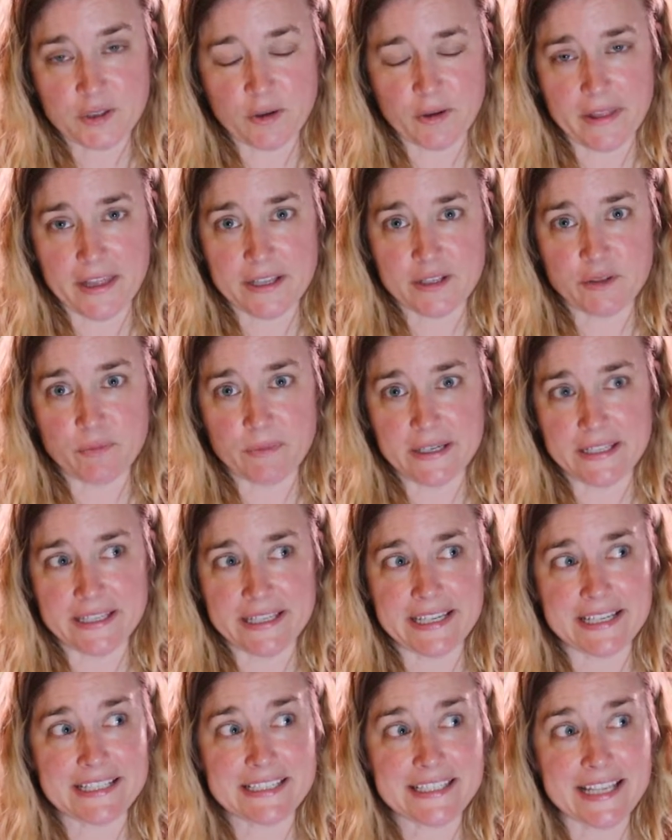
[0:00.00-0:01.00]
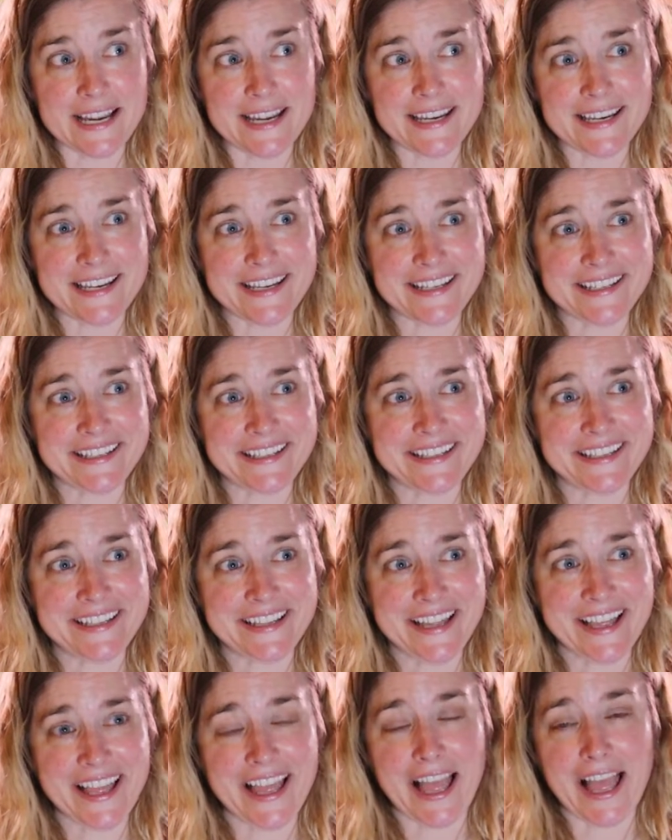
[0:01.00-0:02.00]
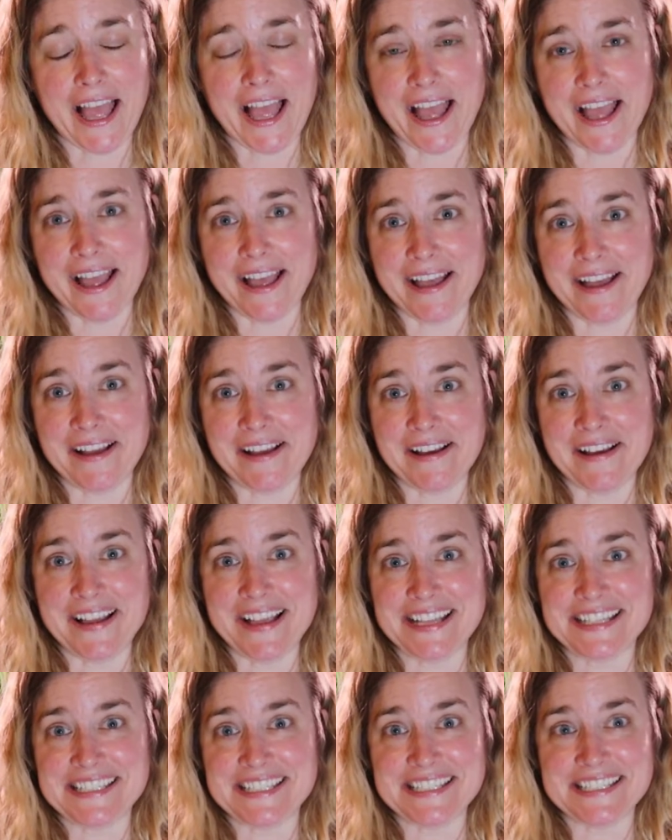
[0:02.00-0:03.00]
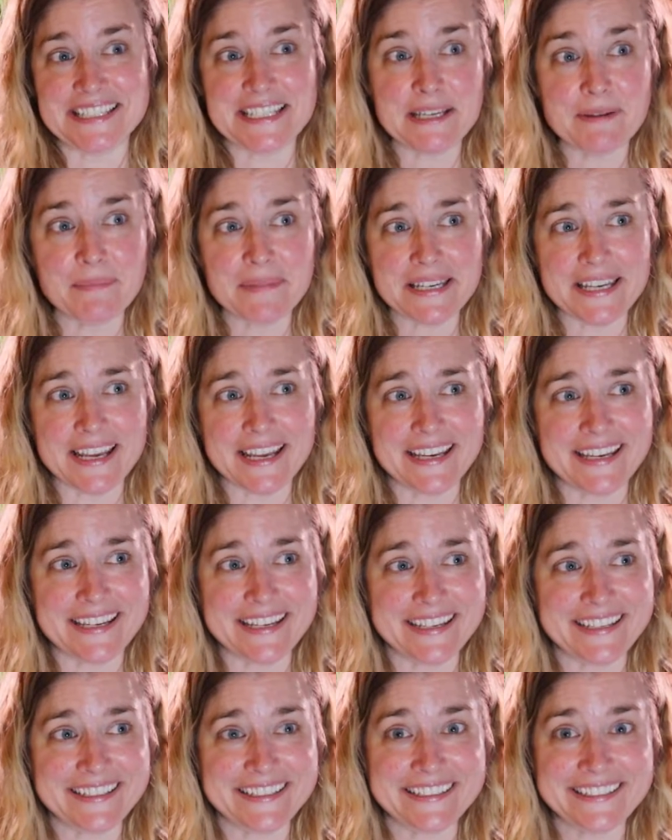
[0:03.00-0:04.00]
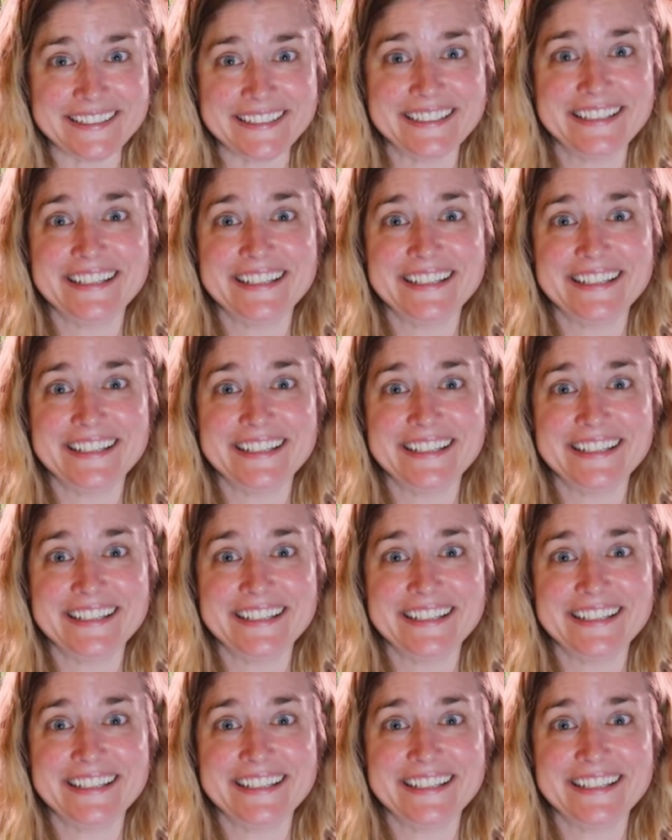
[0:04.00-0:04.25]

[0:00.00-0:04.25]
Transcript: that's really exciting. It's intimidating.